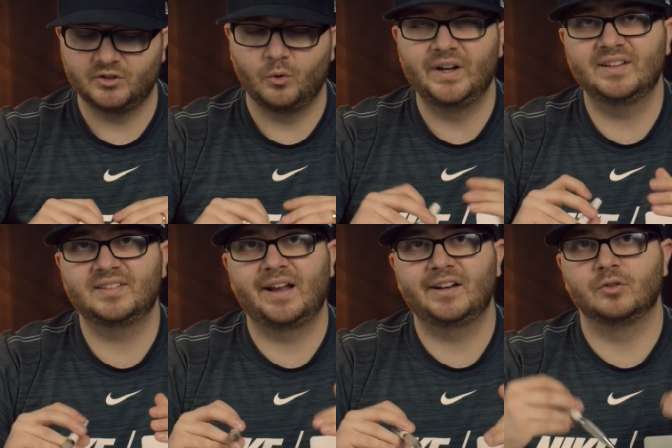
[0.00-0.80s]
So we
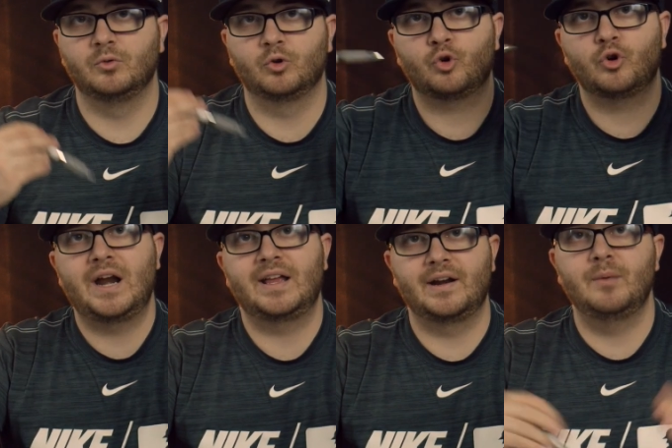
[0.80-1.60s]
decided to
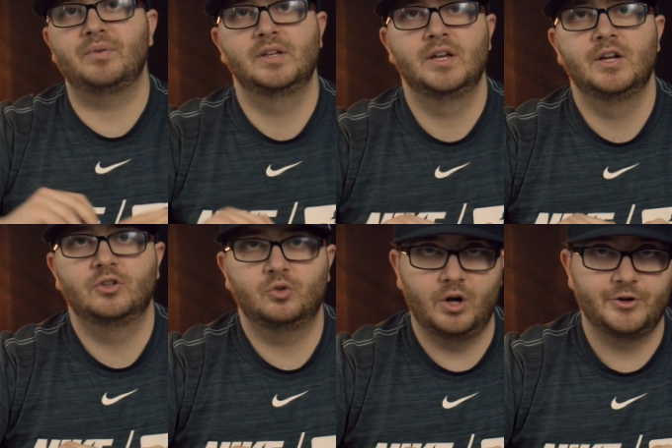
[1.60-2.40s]
crank it up
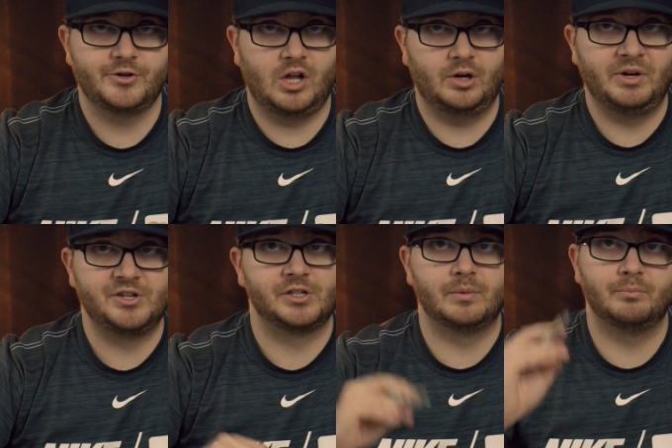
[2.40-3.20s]
to a $100
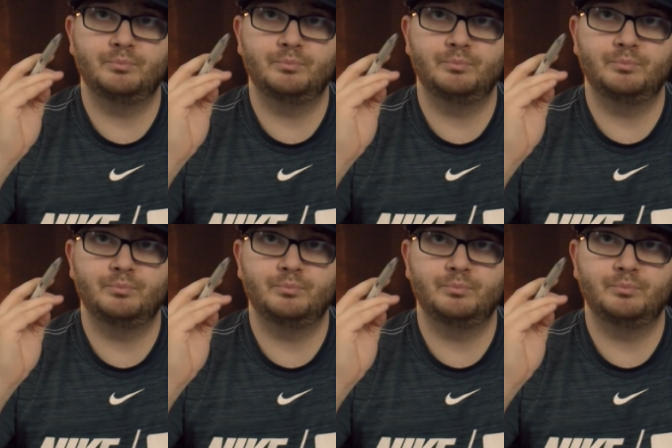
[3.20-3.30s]
budget.